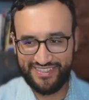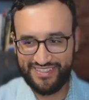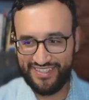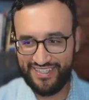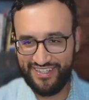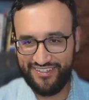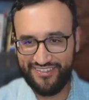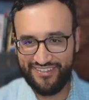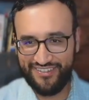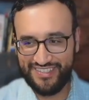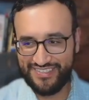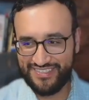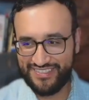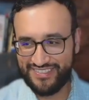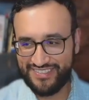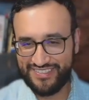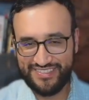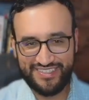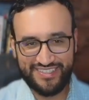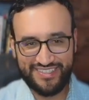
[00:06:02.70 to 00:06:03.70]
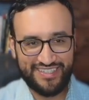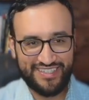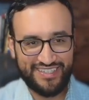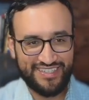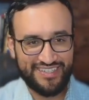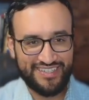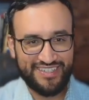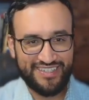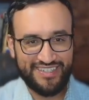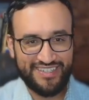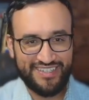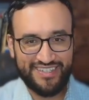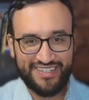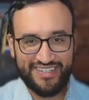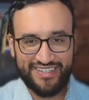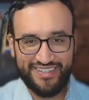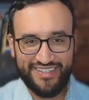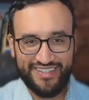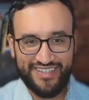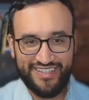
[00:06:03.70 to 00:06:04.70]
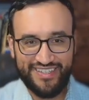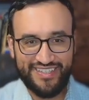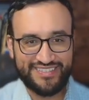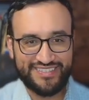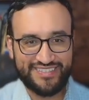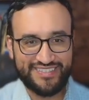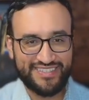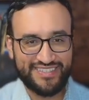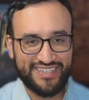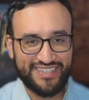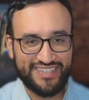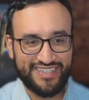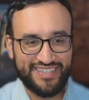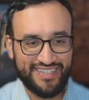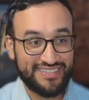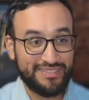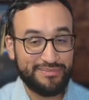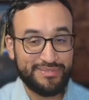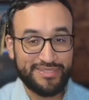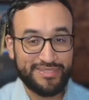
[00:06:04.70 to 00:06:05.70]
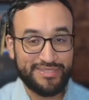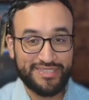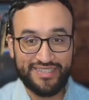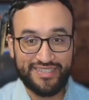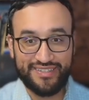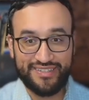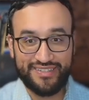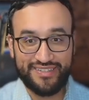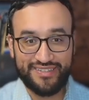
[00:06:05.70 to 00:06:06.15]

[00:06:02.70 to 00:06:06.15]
Here it is. This is Obsidian.